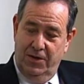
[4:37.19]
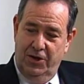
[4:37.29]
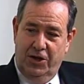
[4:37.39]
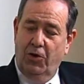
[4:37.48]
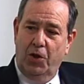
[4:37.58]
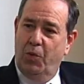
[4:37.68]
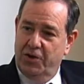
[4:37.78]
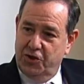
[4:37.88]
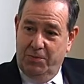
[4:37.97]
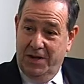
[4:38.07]
You can only wear
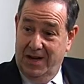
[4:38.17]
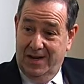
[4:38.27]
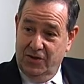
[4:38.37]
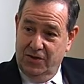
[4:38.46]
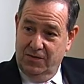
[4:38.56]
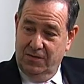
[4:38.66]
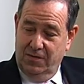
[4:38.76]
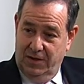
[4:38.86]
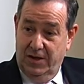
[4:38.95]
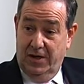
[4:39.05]
so many hats
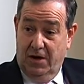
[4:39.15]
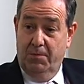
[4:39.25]
in our